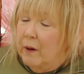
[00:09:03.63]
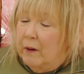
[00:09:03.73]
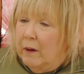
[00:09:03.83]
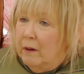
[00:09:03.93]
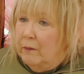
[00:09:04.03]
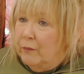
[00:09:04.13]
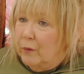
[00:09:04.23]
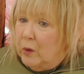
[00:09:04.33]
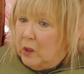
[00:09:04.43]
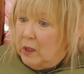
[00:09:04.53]

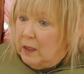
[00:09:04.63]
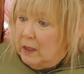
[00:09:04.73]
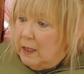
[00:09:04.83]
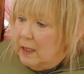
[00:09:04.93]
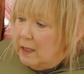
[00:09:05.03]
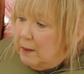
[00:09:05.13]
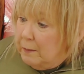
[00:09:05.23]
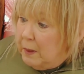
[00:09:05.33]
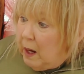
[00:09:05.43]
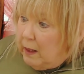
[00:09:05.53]
Unfortunately,
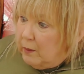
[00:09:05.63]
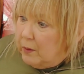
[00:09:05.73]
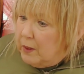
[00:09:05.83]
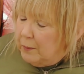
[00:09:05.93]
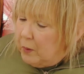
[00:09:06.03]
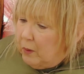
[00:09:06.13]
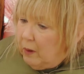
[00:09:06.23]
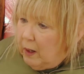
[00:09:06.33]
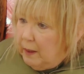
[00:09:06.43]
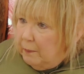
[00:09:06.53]
neither Tim or
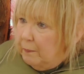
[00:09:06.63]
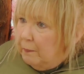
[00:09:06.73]
I